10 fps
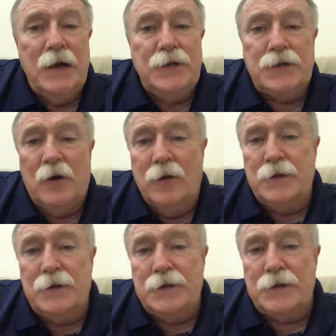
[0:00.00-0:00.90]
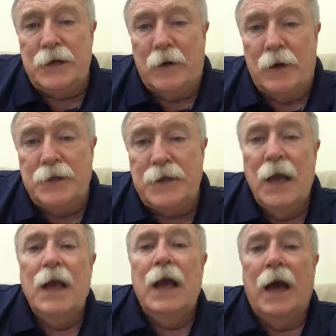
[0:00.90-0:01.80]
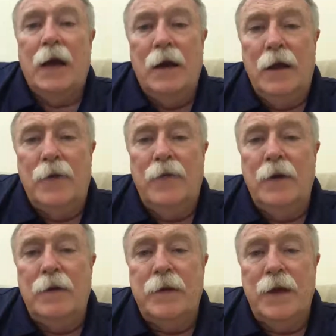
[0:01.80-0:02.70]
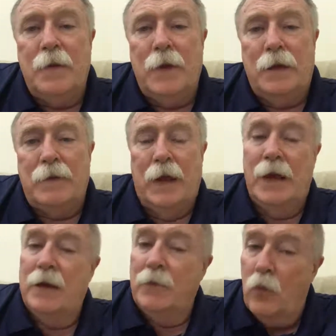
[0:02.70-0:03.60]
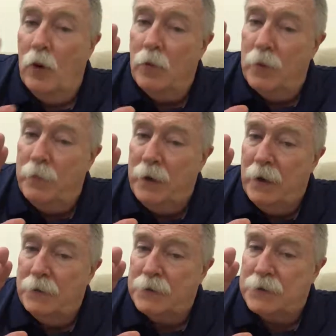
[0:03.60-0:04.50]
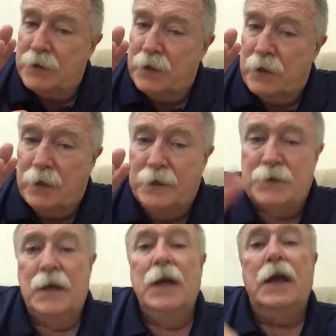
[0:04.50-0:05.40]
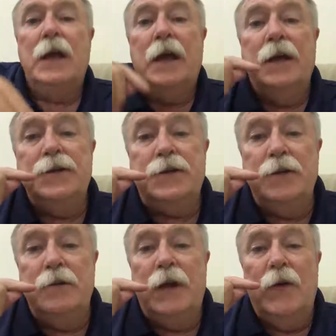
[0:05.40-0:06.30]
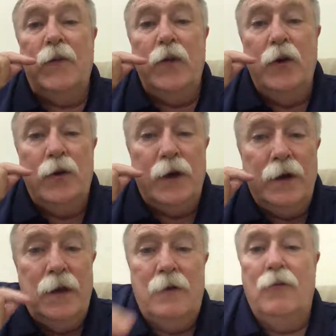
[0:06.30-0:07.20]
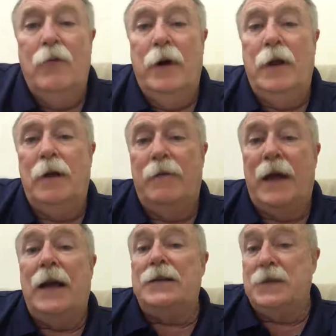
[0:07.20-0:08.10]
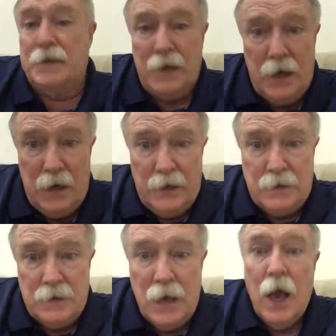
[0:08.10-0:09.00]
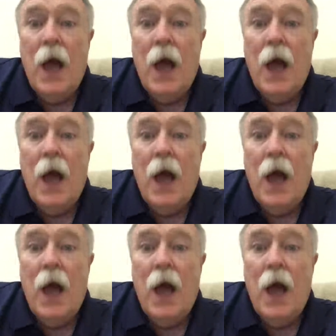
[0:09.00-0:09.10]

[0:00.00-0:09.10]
kind of start this series, I'd like for you to think about that. And what would be interesting is to, if you could get rid of that state,